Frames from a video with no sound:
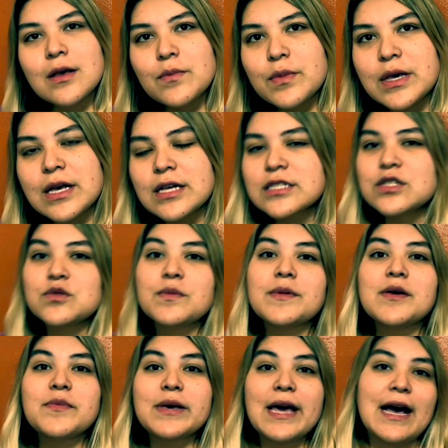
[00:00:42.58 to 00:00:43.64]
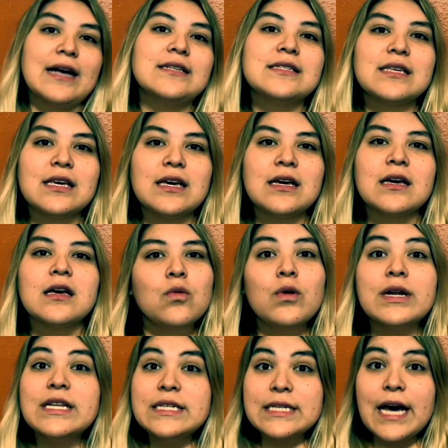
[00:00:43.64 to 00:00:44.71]
because you may be asking,
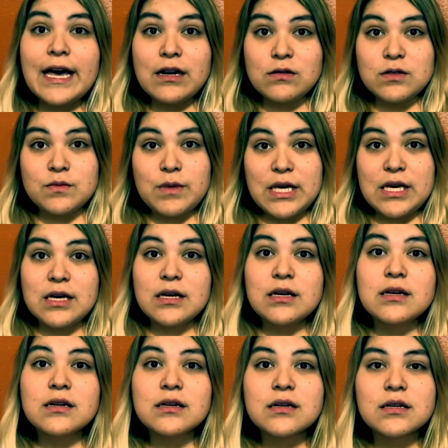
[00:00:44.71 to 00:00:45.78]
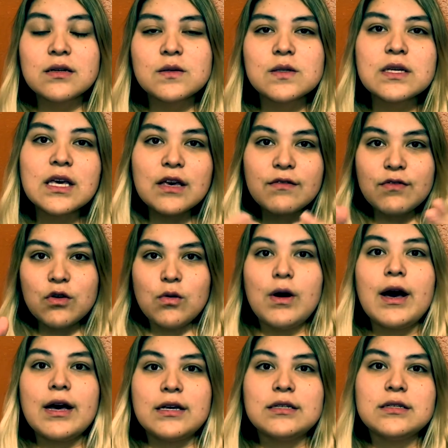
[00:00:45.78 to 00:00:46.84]
what entitles me to give you
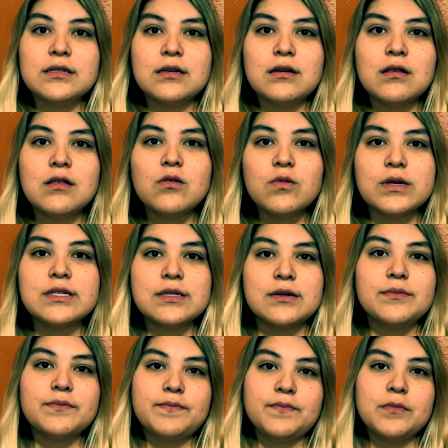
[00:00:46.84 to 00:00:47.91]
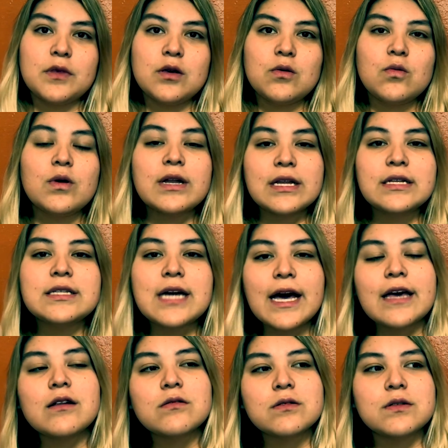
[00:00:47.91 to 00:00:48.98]
guys the wisdom? What
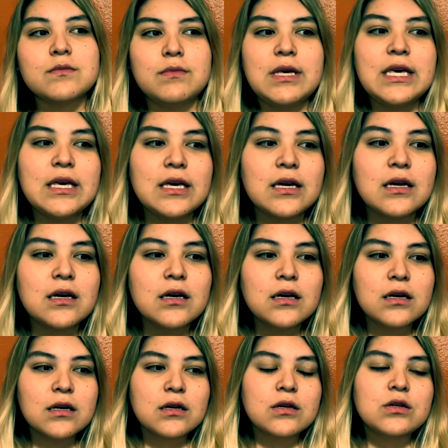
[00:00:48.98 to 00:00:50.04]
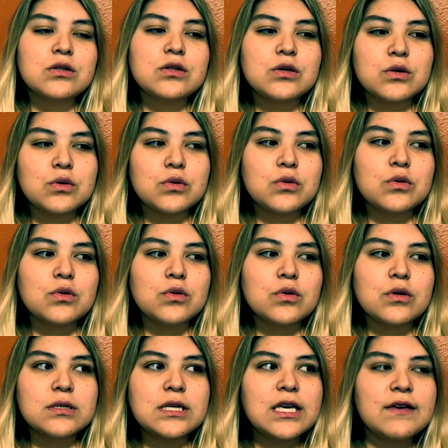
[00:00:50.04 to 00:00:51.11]
entitles me
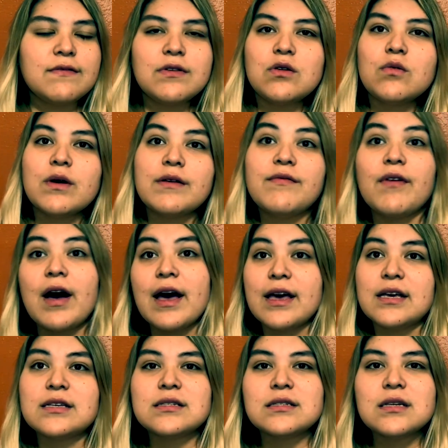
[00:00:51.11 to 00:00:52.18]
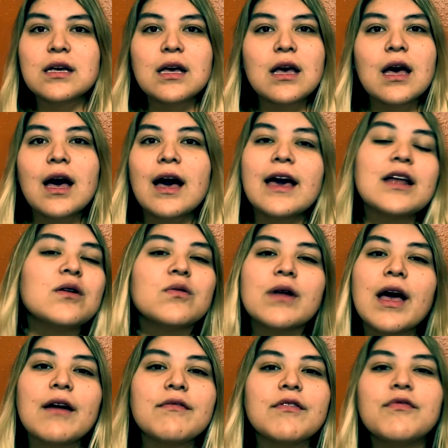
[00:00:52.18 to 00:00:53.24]
to give you advice? I don't
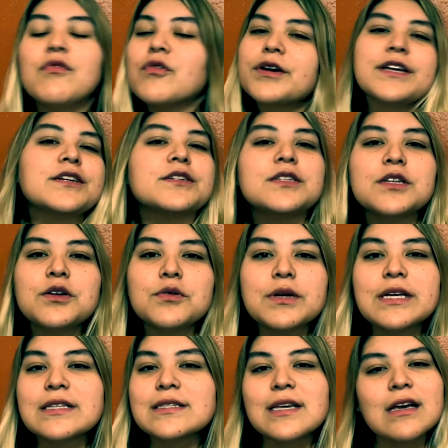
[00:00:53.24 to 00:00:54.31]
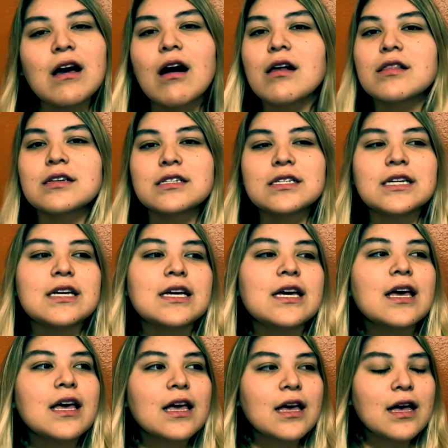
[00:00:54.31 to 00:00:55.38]
have a 4-year degree in psychology.
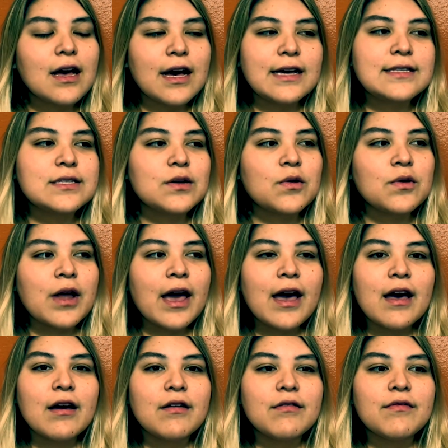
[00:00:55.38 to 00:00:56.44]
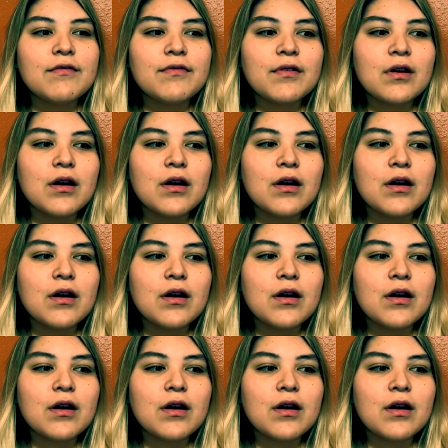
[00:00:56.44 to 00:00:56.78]
I don't have